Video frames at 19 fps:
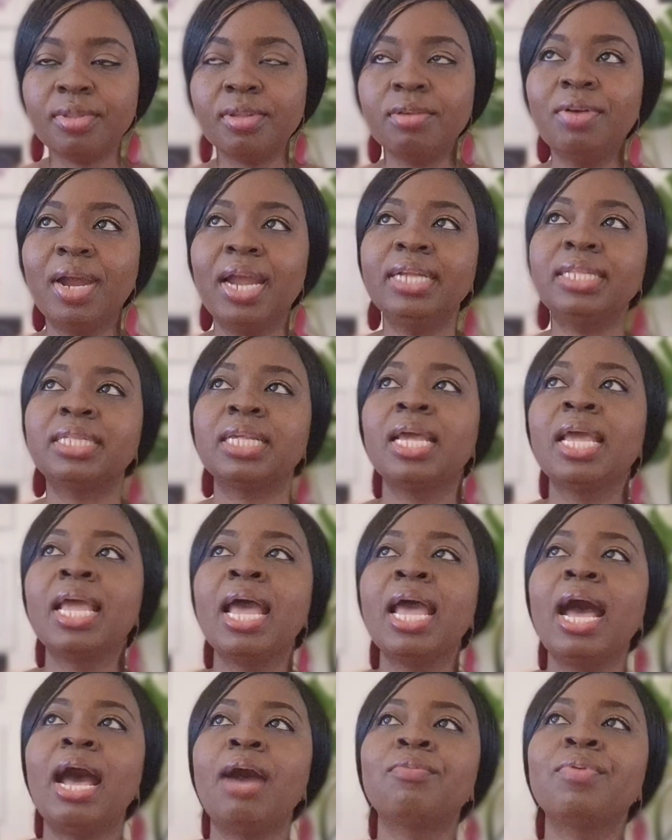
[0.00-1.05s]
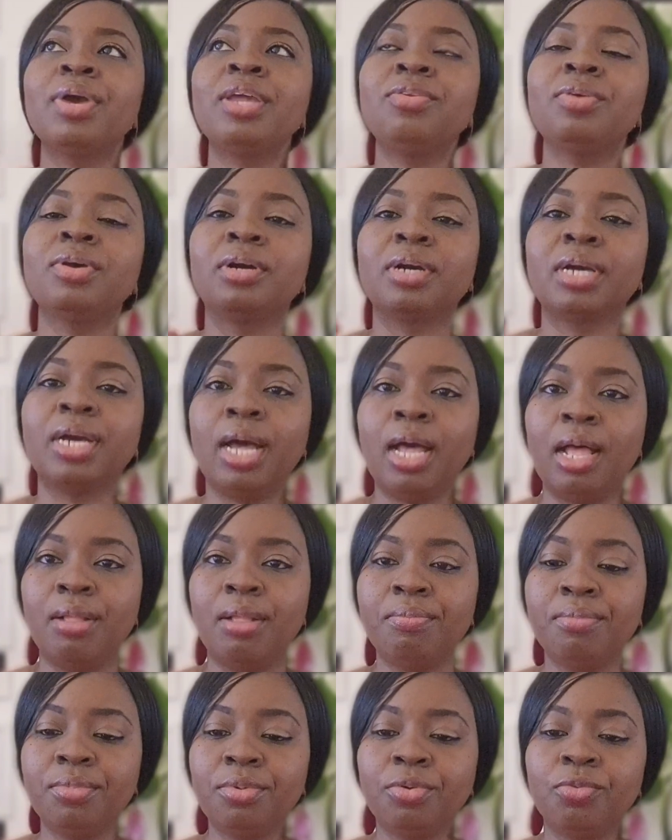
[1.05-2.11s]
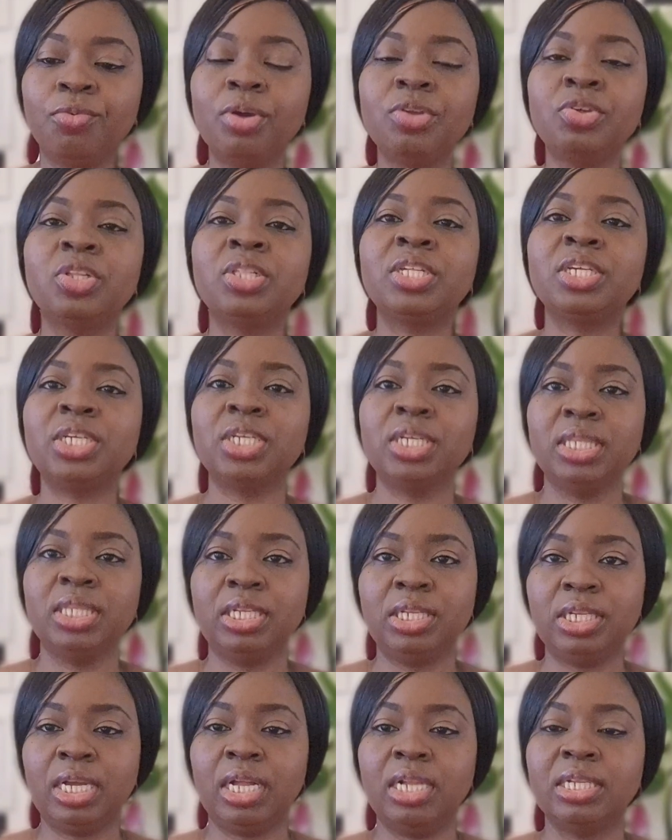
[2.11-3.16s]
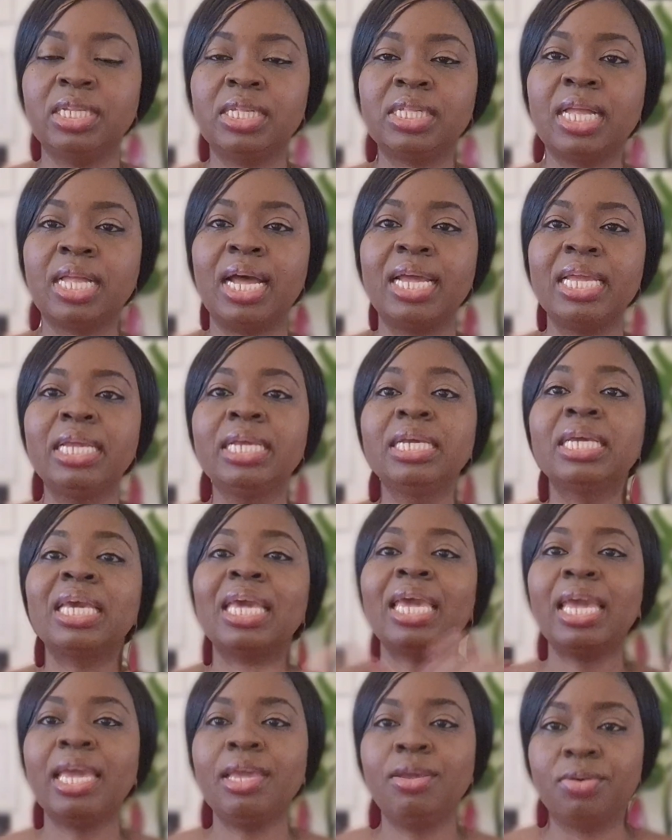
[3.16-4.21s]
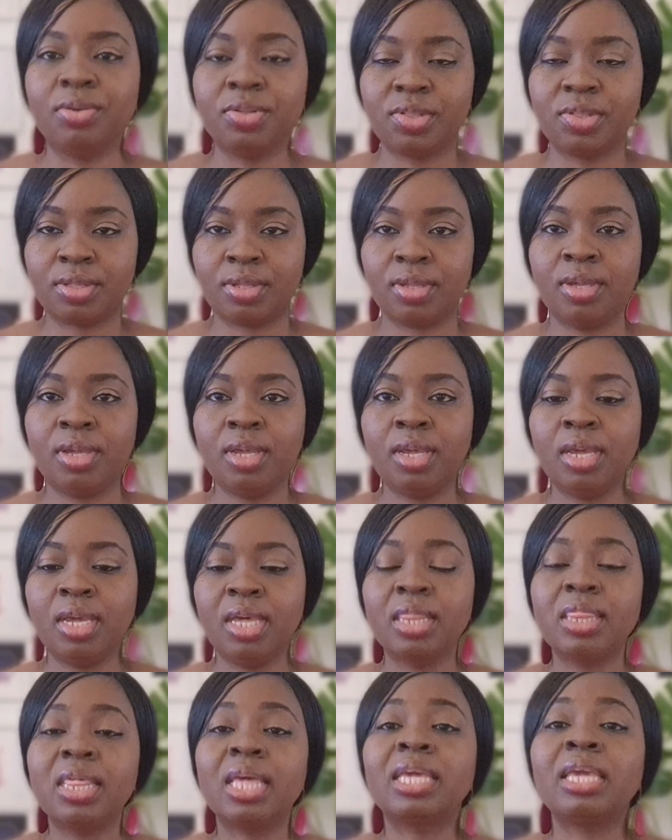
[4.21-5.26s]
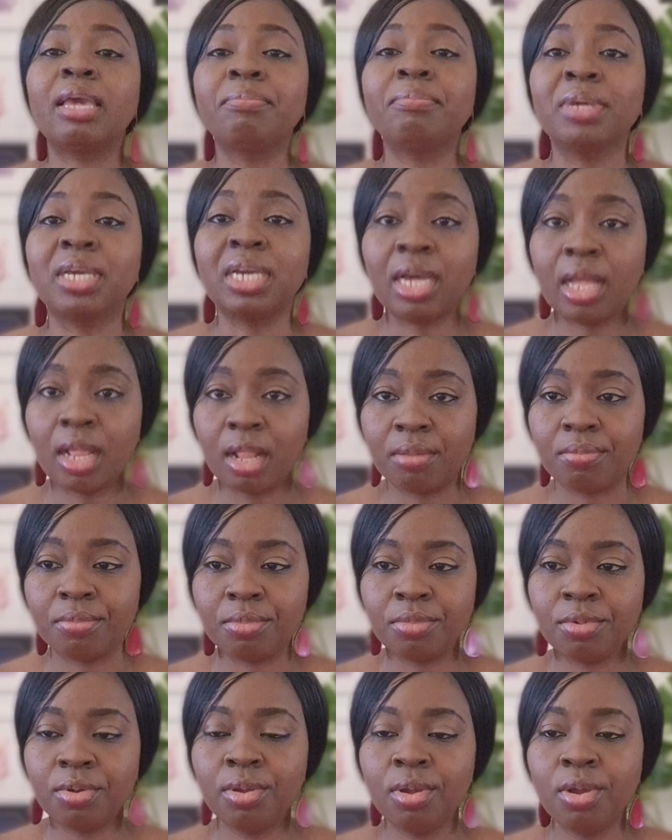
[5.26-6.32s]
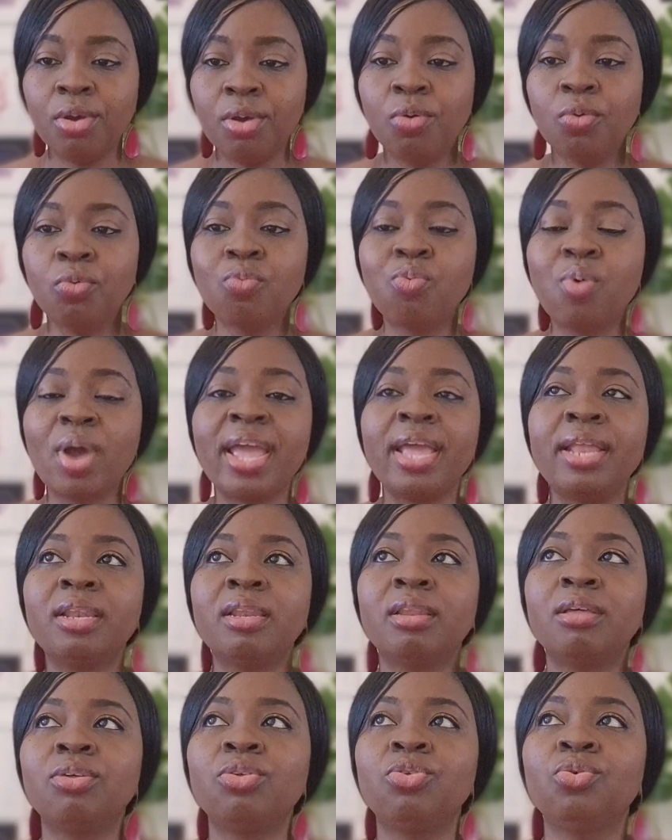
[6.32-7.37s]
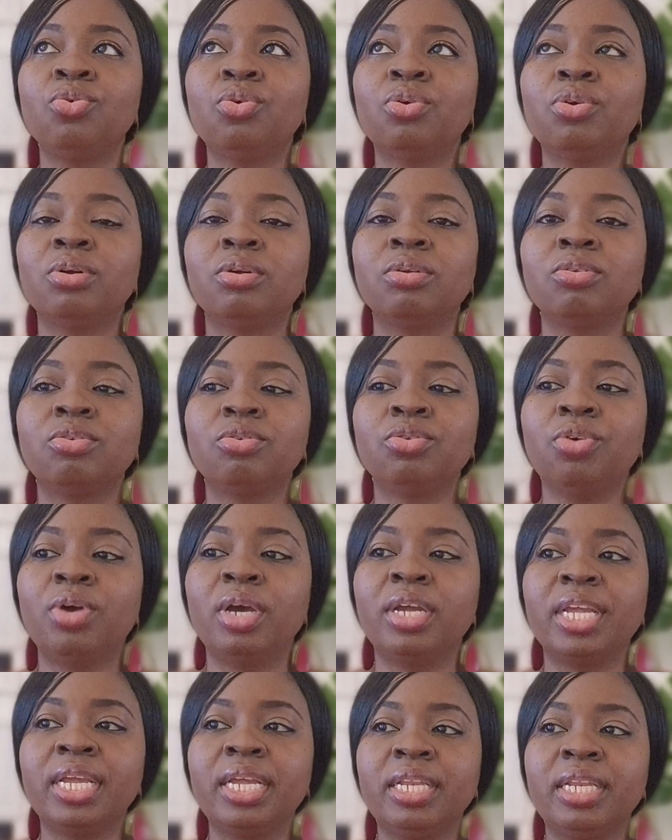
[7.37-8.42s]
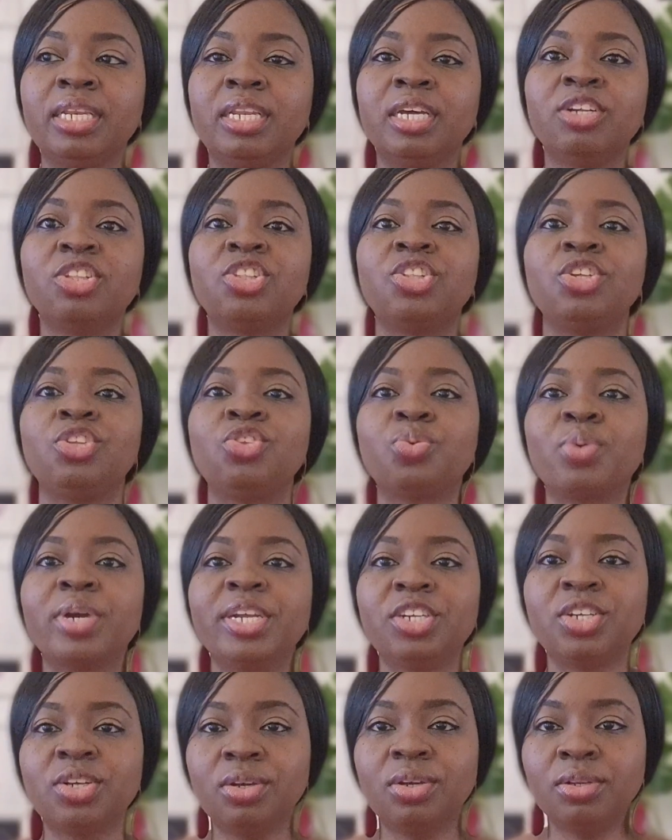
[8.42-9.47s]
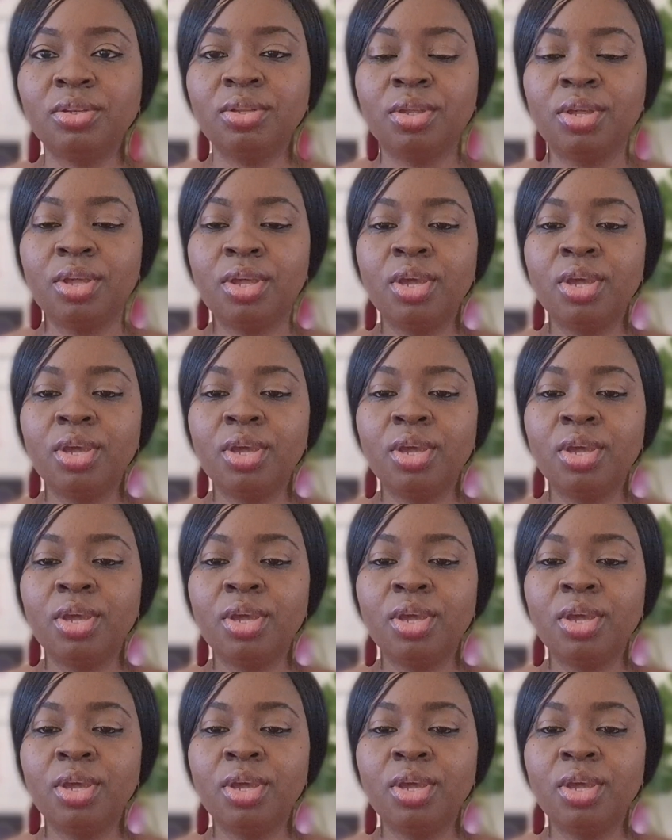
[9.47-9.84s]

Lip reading: Right? And when you're calm, what you're teaching the child is that in chaos, they can be calm. When you're in a situation,